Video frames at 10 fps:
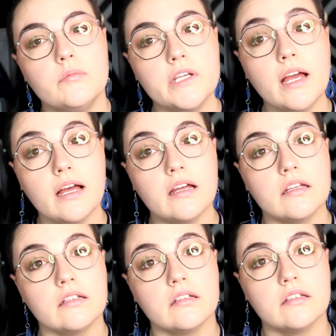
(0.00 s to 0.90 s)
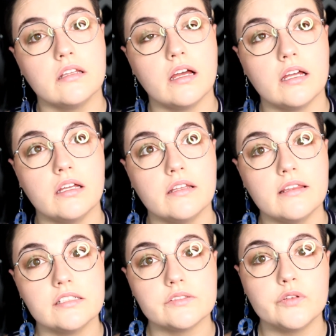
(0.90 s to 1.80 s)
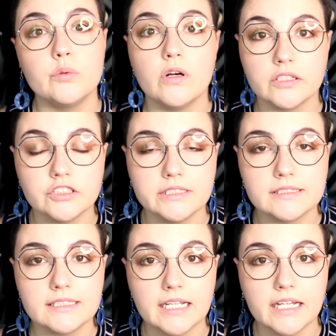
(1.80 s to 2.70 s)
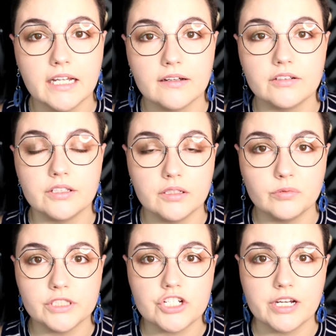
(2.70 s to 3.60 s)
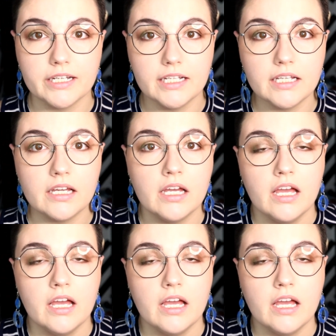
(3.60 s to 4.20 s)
Yeah, thanks for watching today. I really appreciate it.